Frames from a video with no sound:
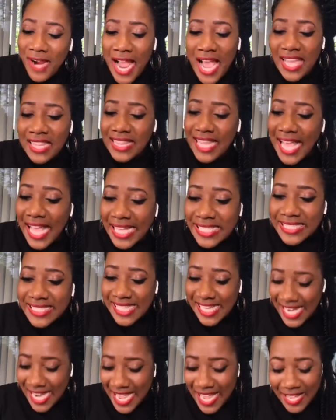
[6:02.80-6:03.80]
for our
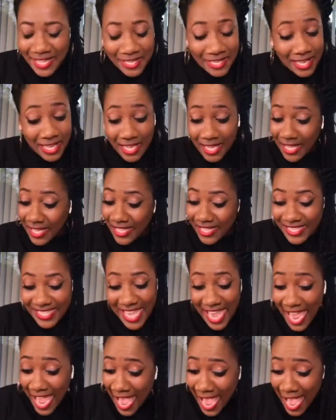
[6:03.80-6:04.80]
last name.
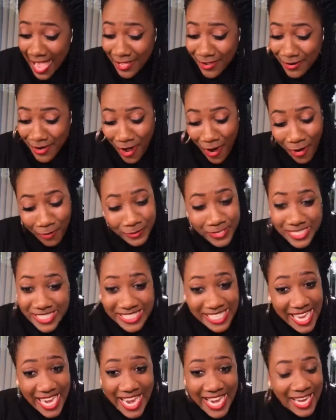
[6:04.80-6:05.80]
Yeah, I'm
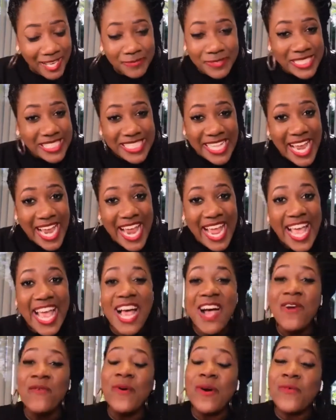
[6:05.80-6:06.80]
just saying.
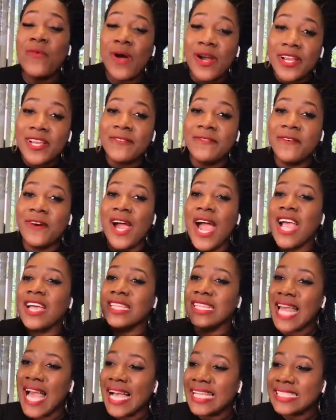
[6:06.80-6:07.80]
We're working for
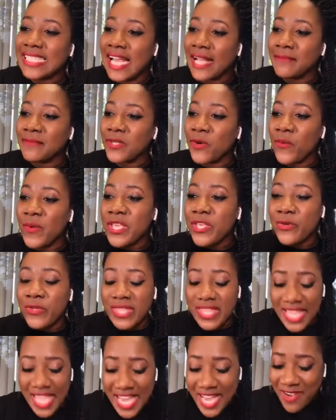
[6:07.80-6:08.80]
our last name. So when
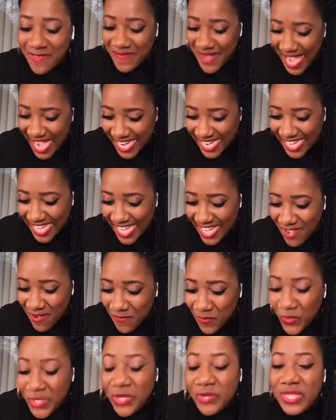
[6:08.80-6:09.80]
you think about
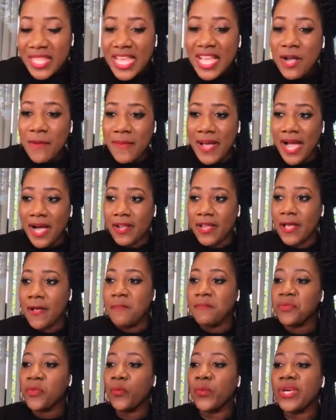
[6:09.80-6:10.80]
it,
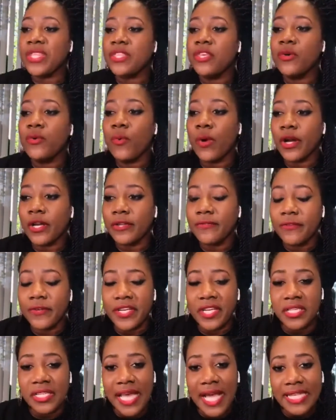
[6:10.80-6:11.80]
with you working
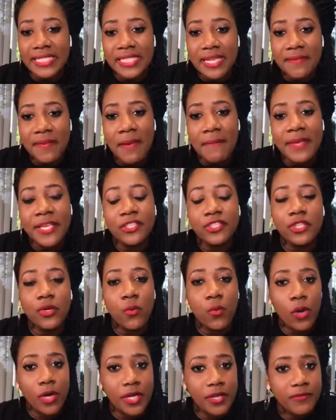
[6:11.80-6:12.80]
for your last name, that means
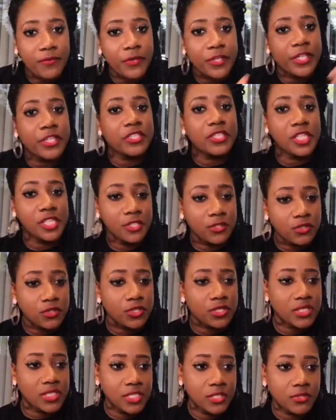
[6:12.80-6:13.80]
you're working for your
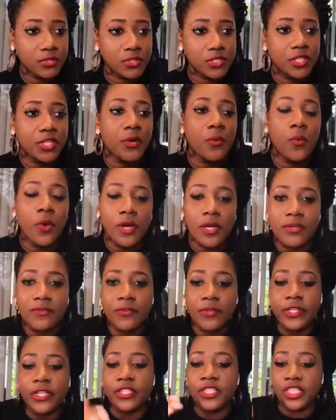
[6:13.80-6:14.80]
children's children. You're
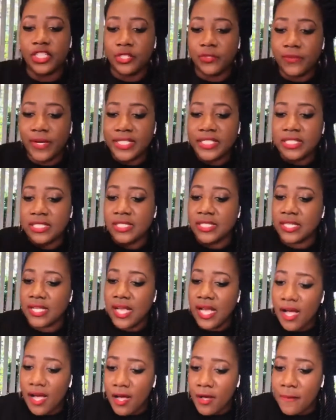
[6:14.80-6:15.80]
working for your generations
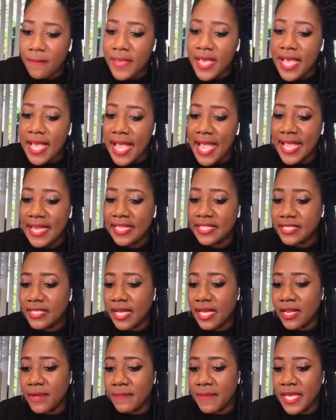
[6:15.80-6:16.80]
to come. And
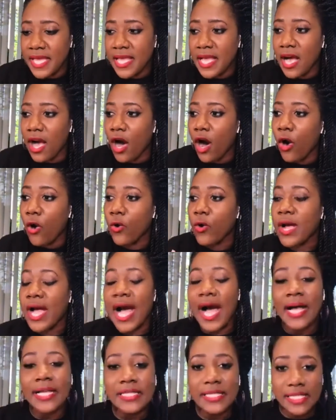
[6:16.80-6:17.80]
it's going to be a whole
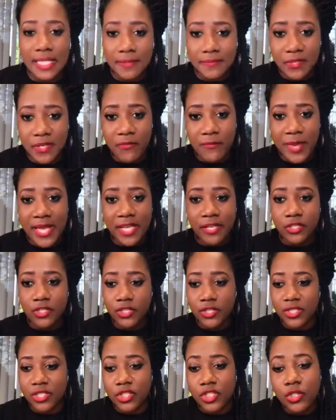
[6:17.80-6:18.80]
concept of
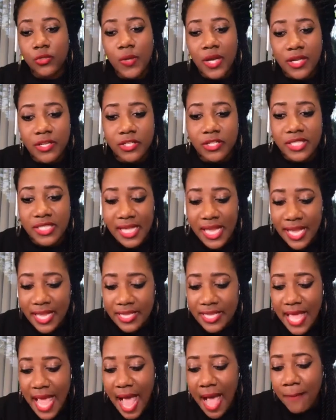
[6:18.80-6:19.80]
making sure that you
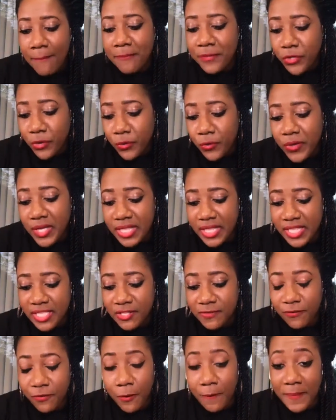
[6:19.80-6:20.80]
understand that I'm doing
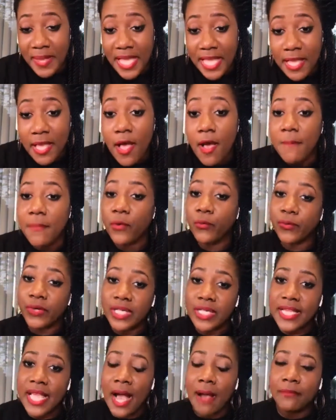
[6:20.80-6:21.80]
this for me, but
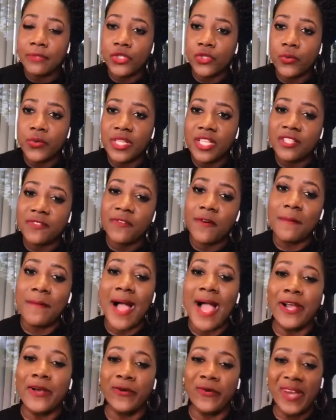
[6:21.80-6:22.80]
really I'm doing this for
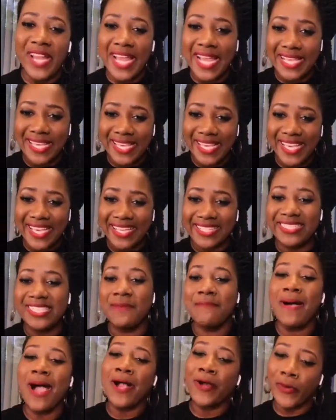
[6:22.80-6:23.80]
my
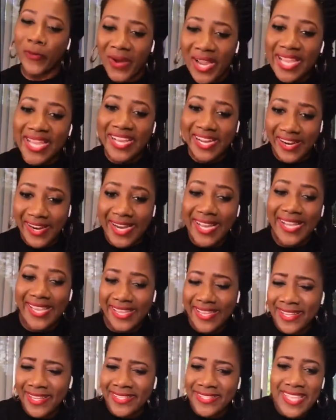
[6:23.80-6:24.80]
grandkids and my great
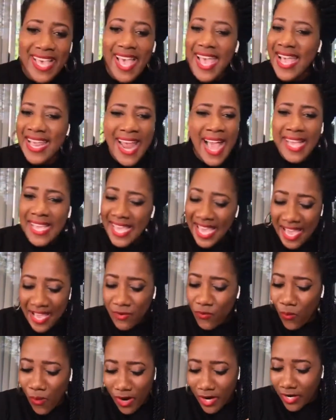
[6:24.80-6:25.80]
grandkids. And I
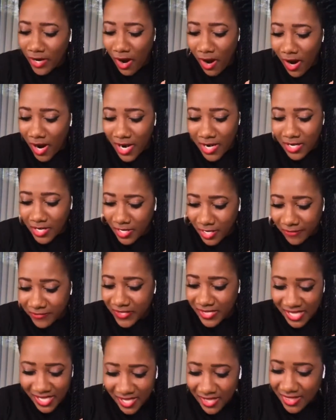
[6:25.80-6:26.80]
can't work hard
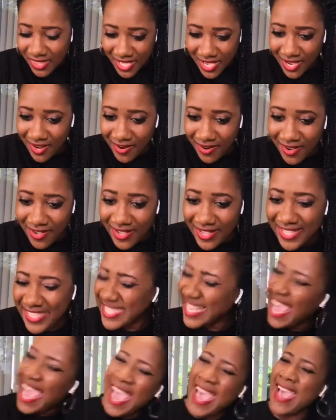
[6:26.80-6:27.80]
enough to get there.
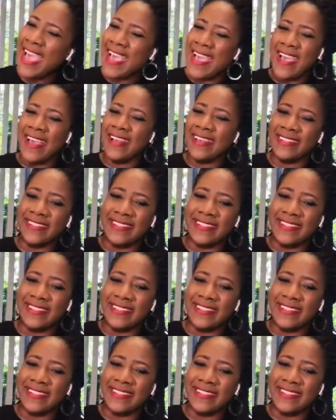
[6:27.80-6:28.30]
Yes.